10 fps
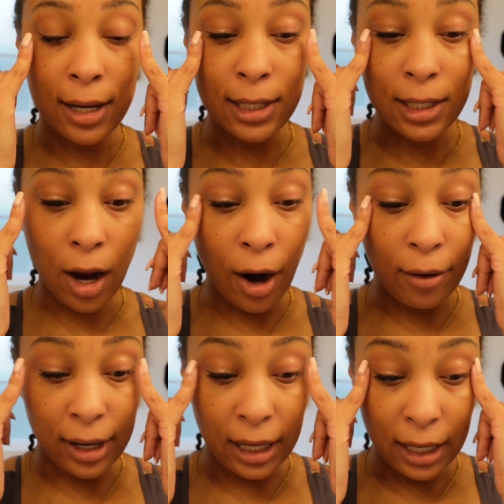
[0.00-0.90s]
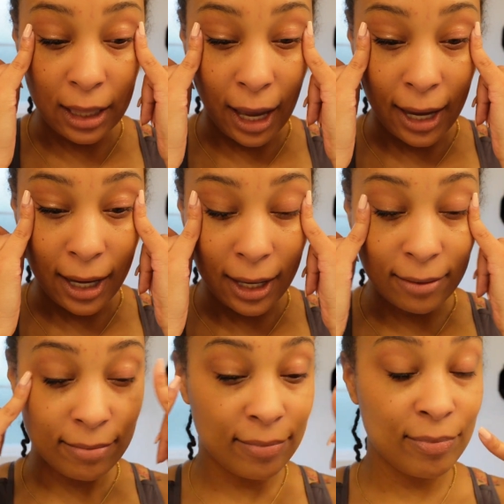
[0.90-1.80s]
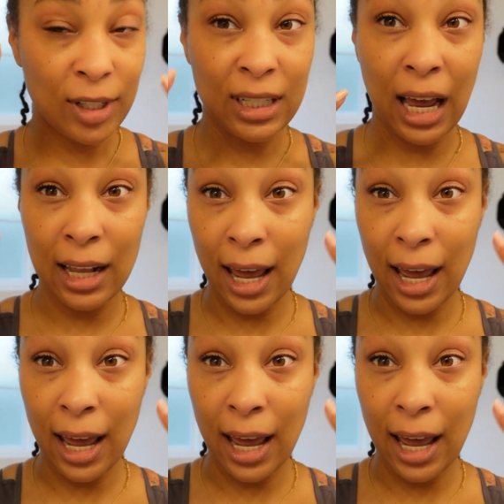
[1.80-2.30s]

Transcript: eyes is already like there's not